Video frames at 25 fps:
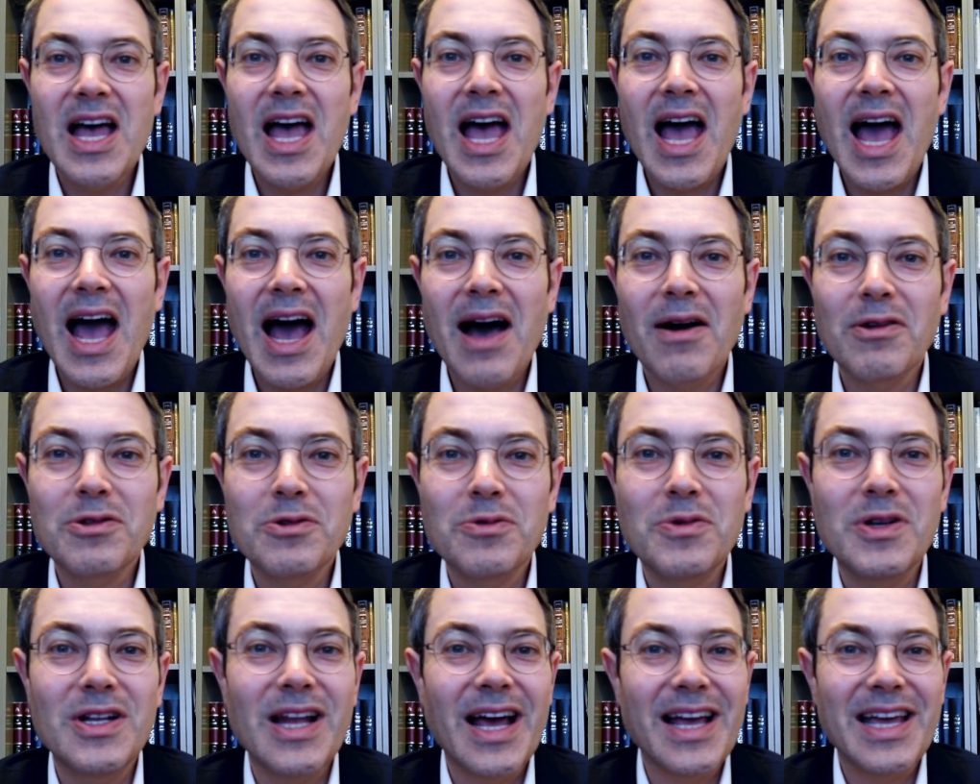How do
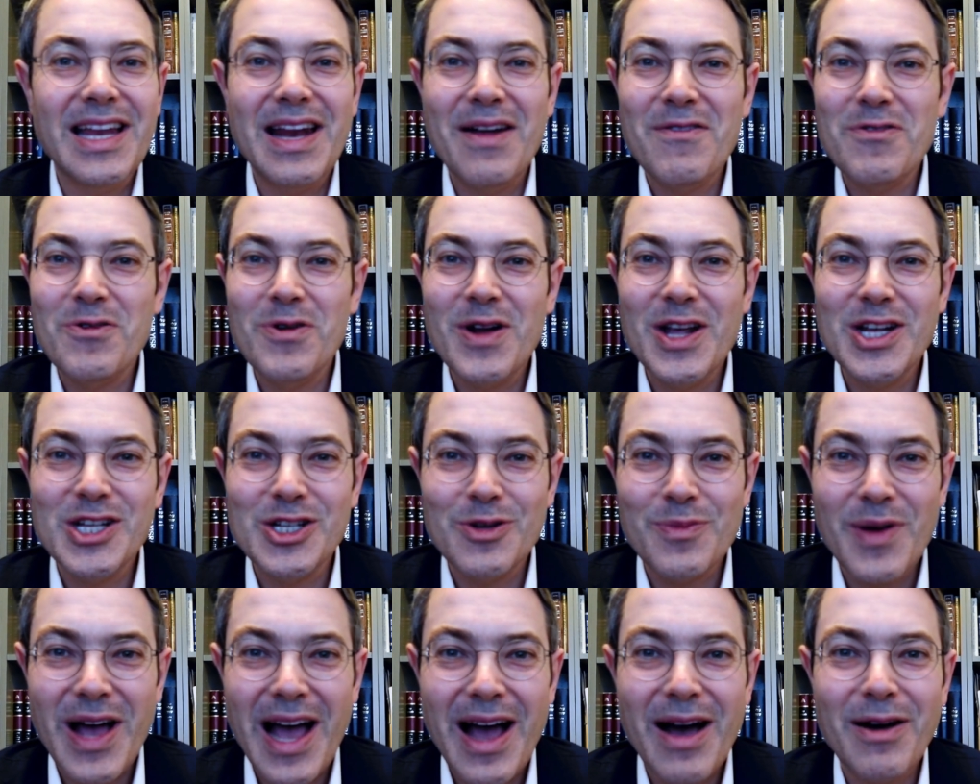we, like in every
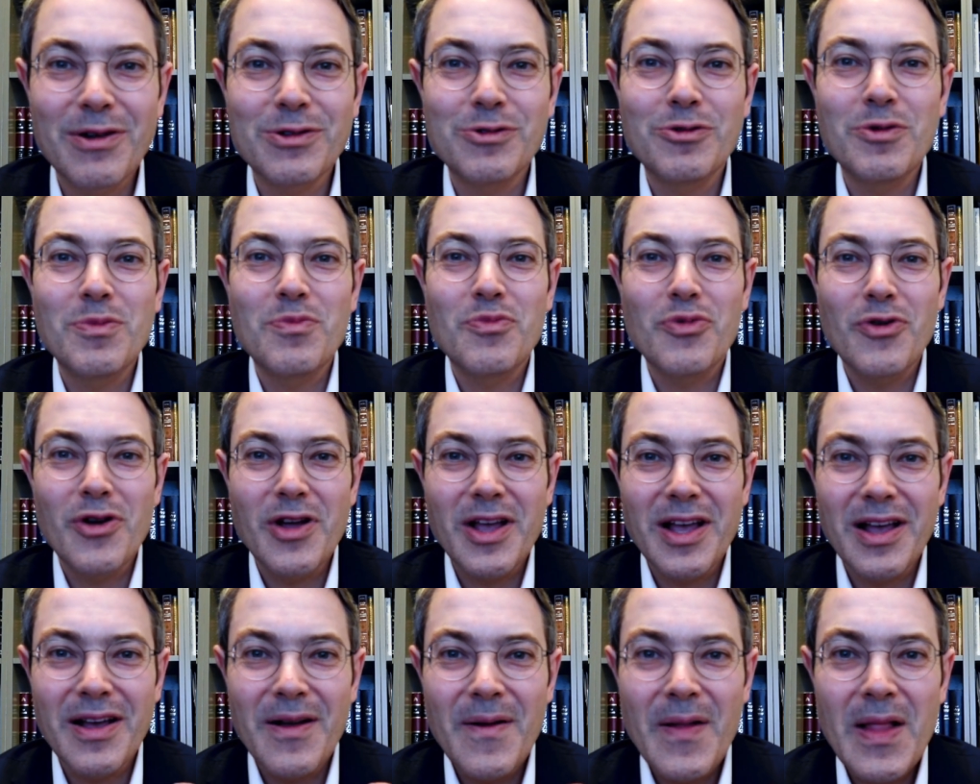relationship, how do we
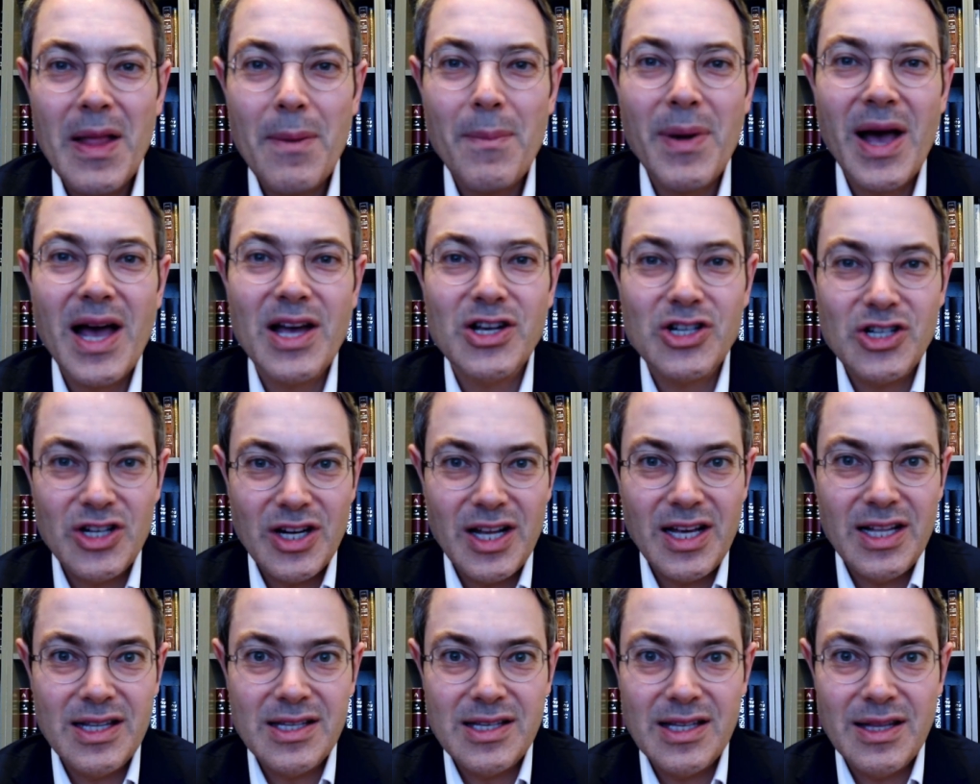bring passion
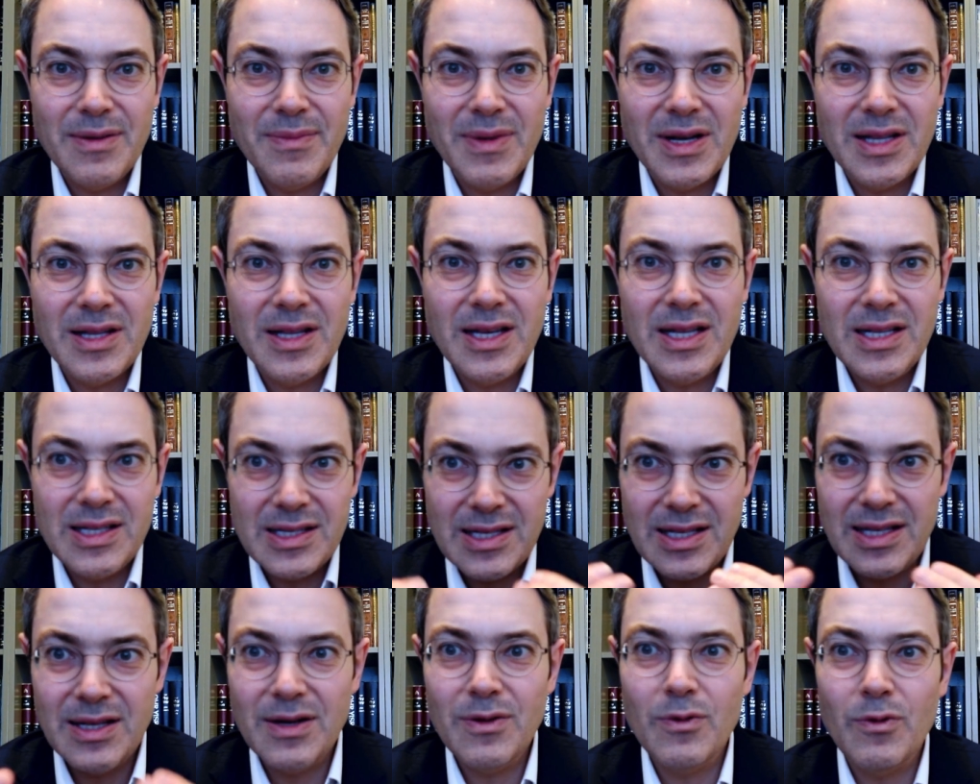into
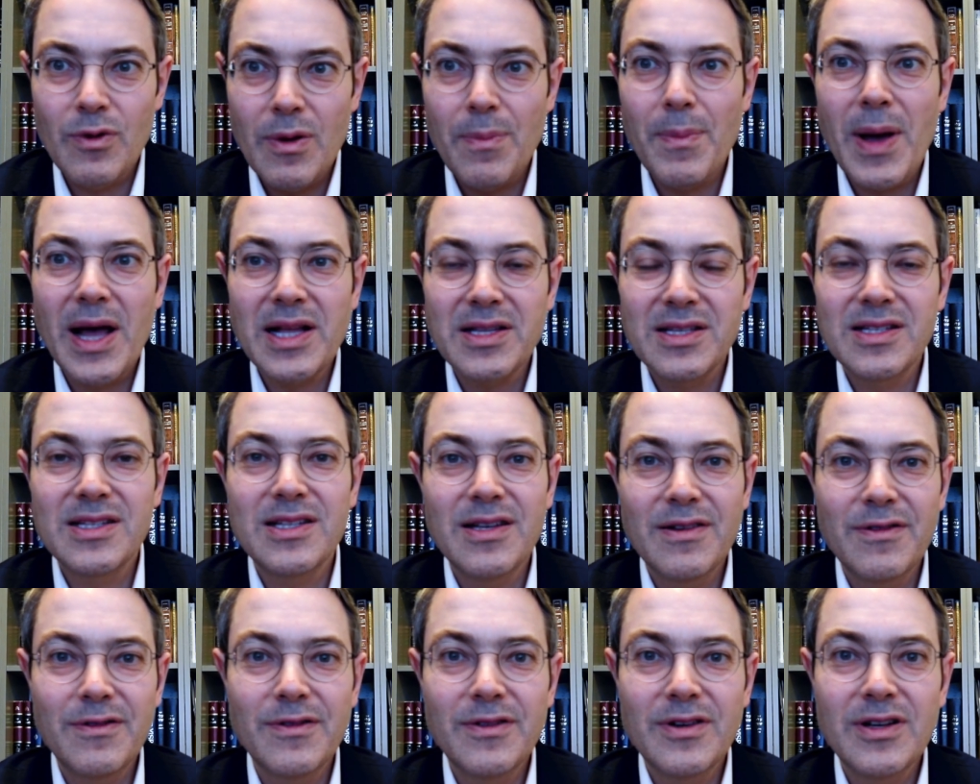the
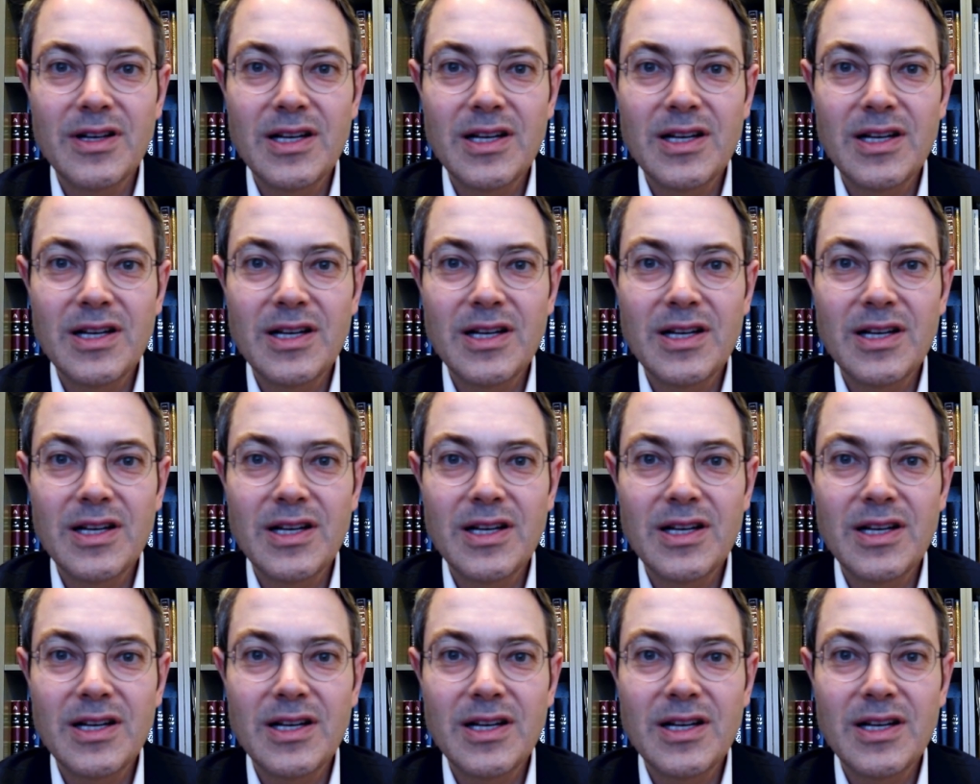repetitive?